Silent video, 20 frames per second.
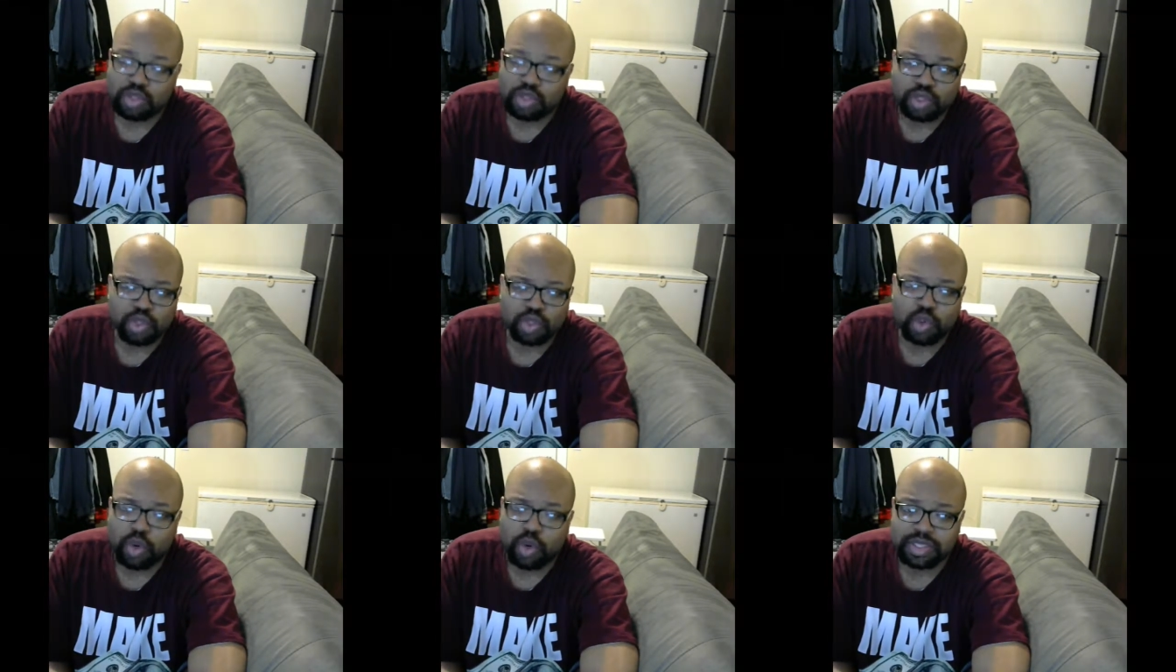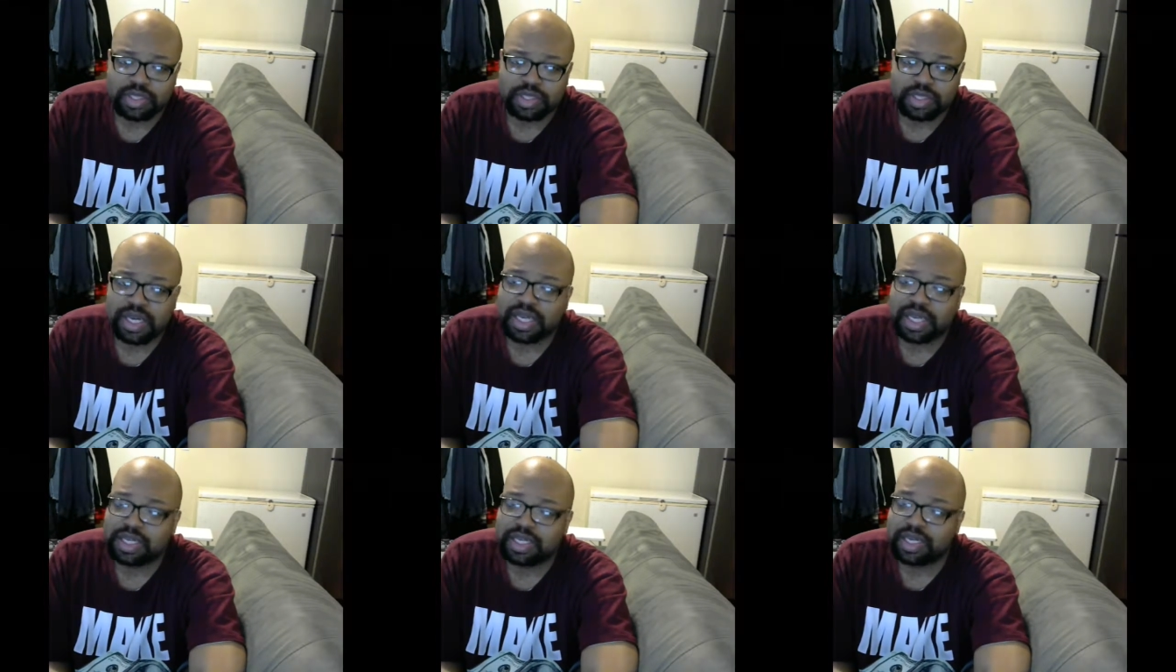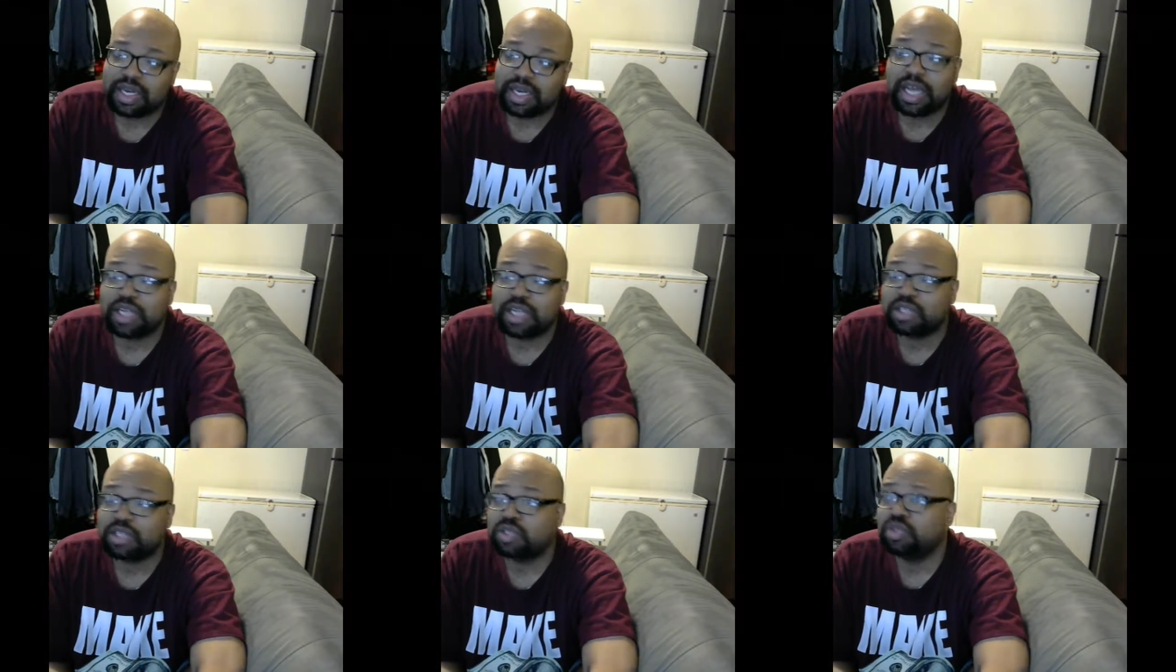towards that, and
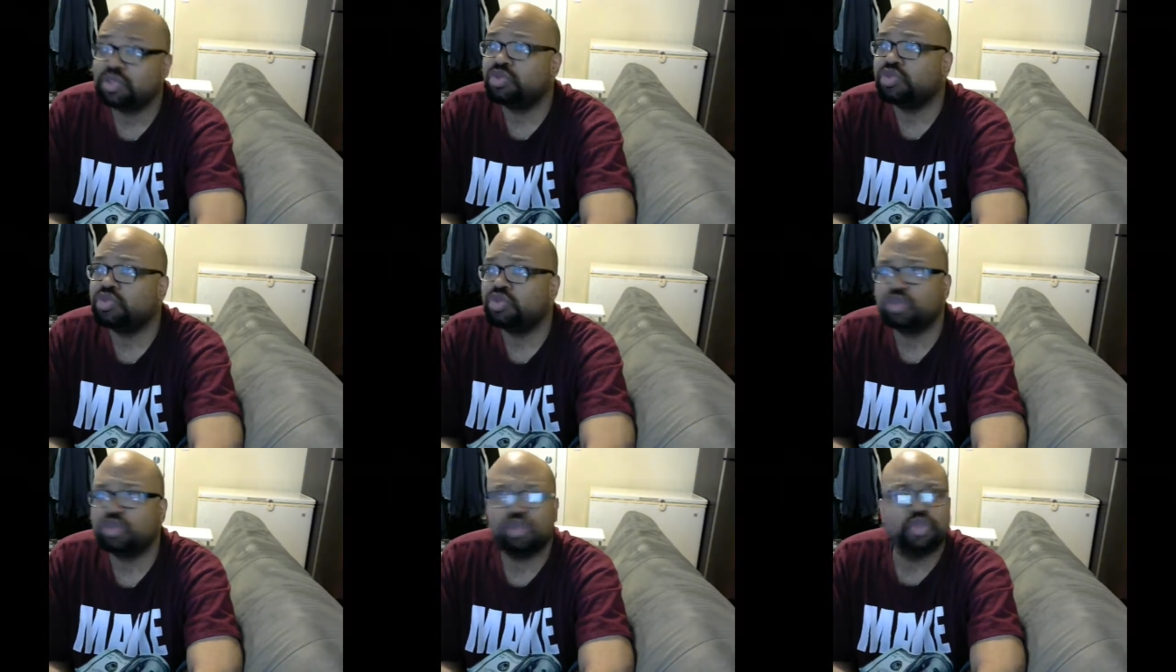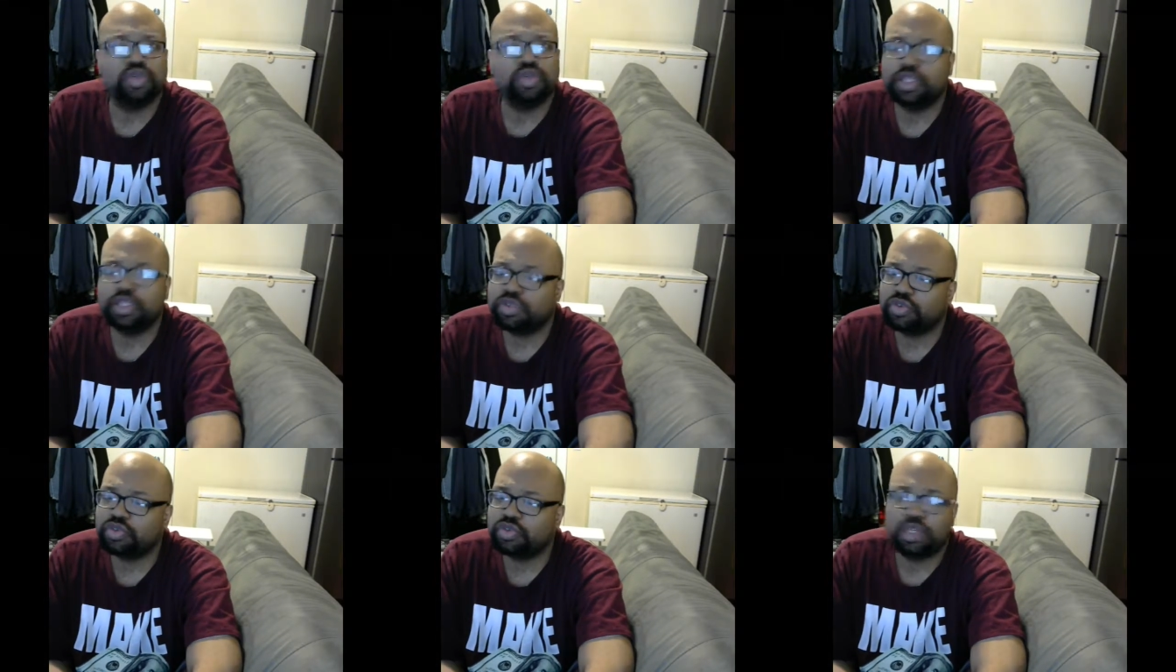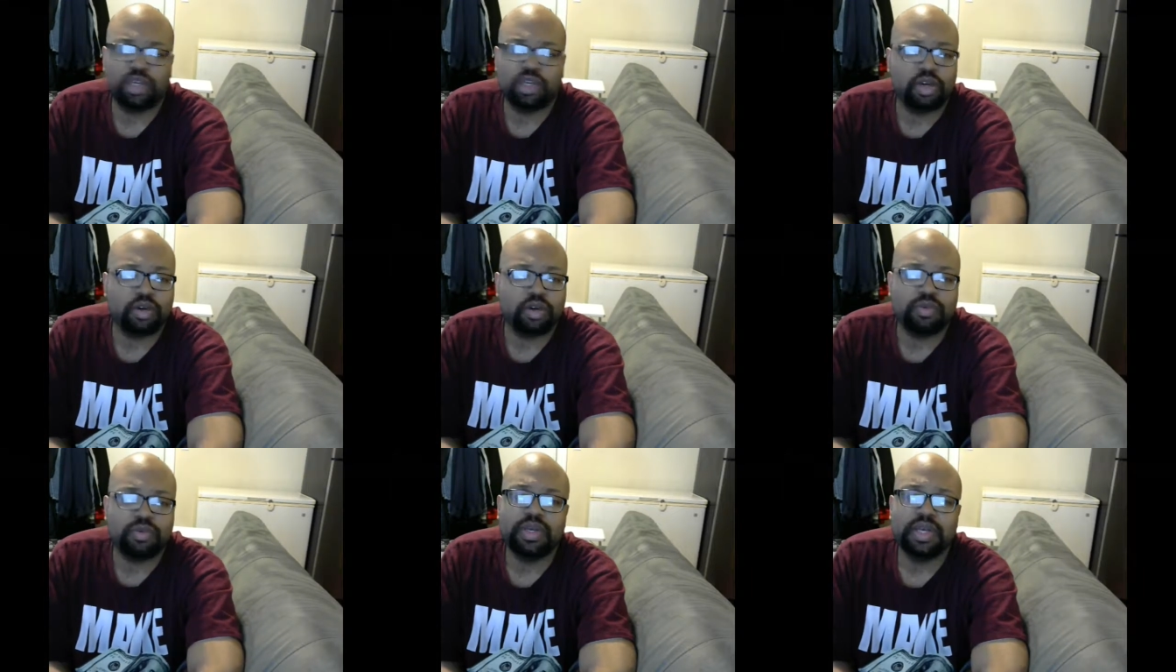I truly, truly
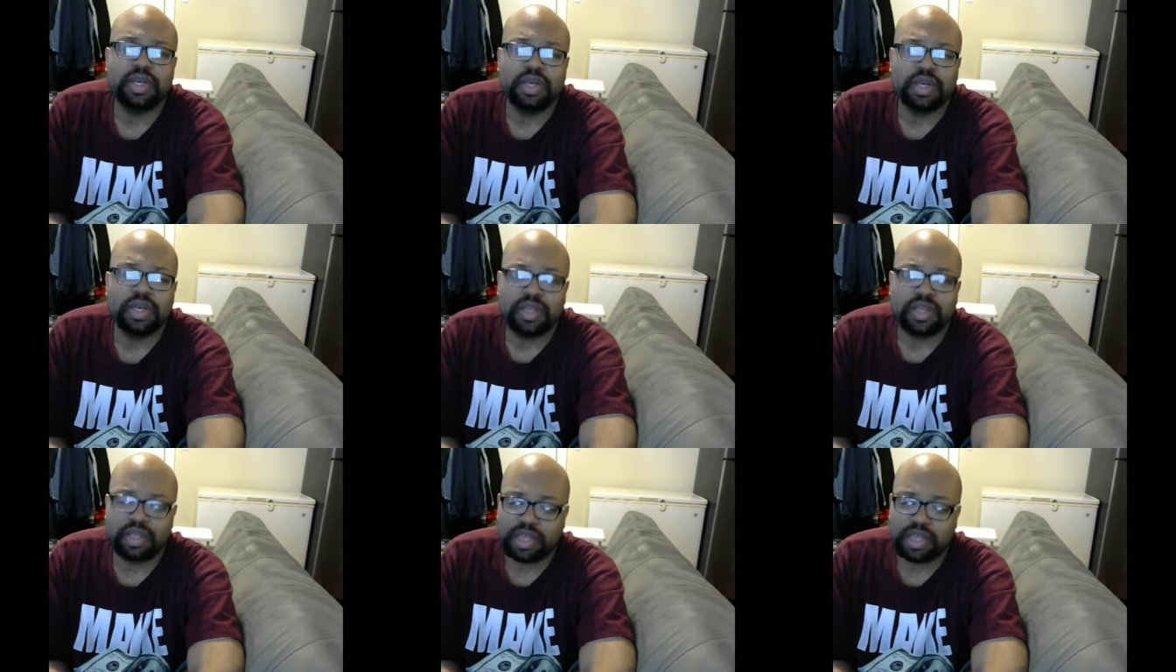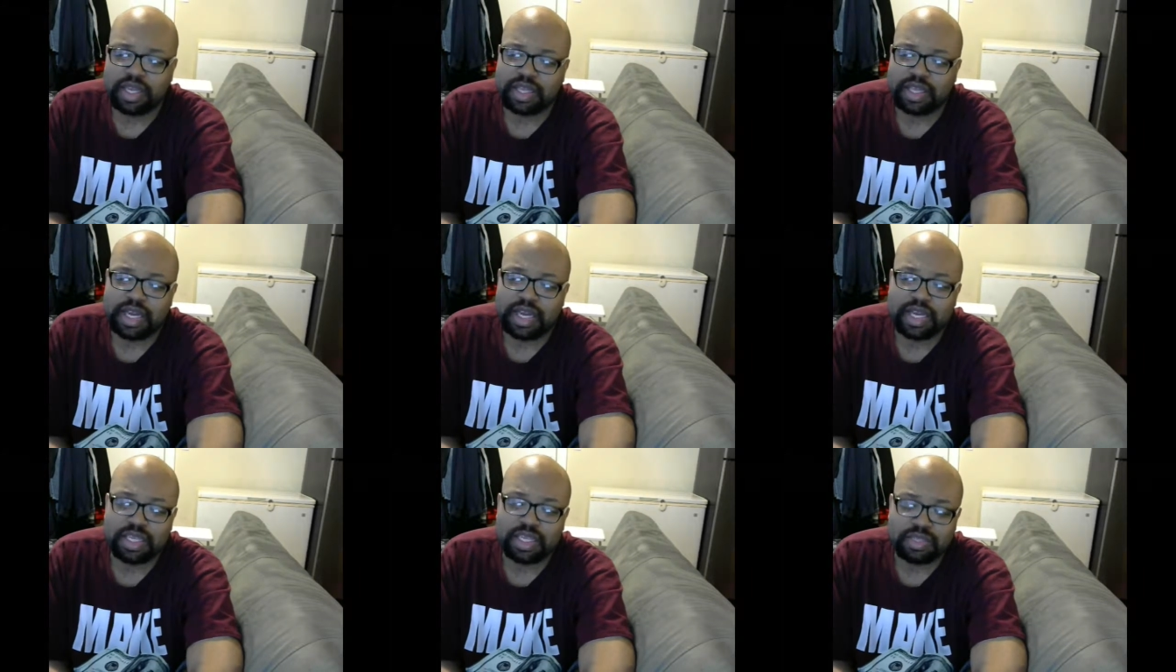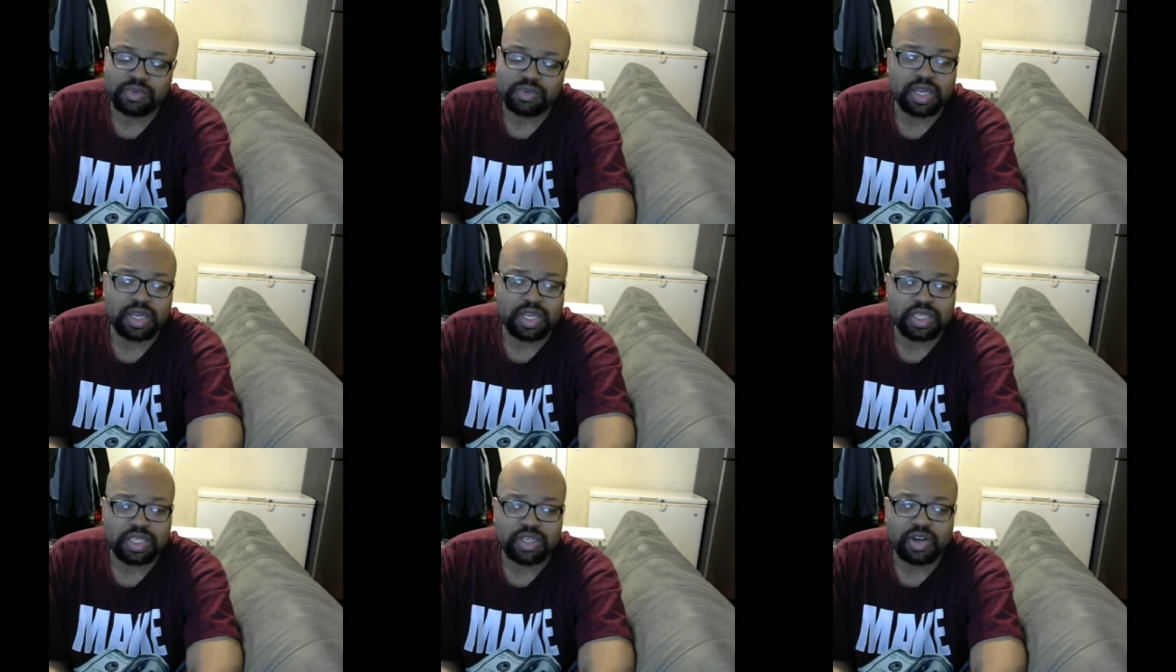hope that that is
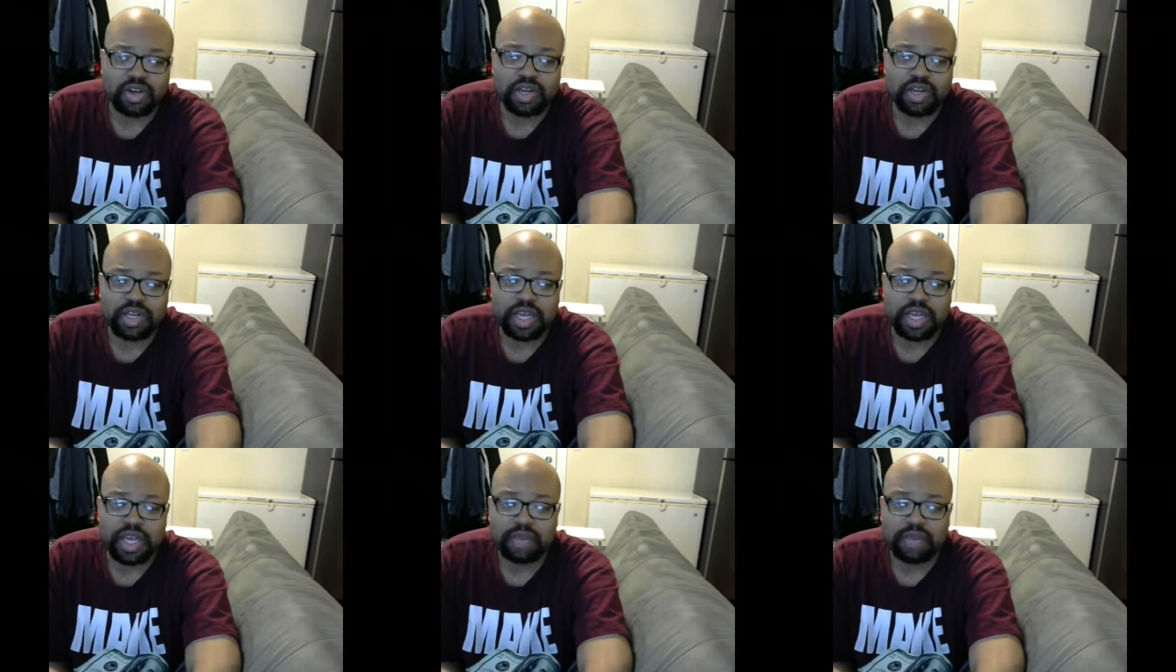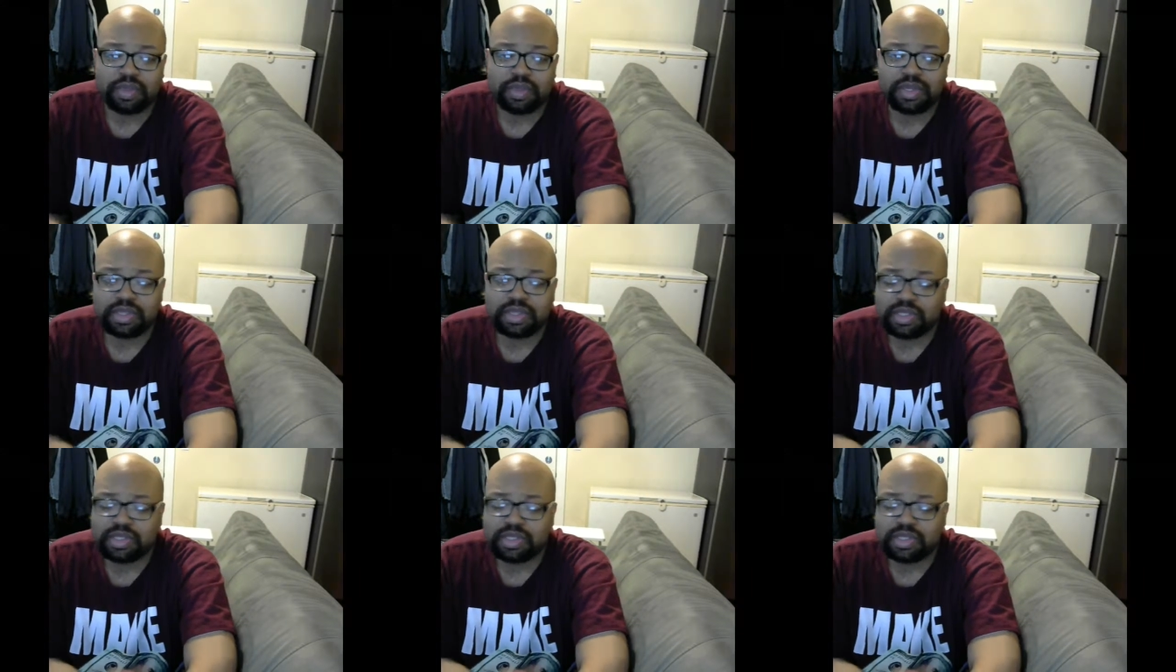what is going to happen.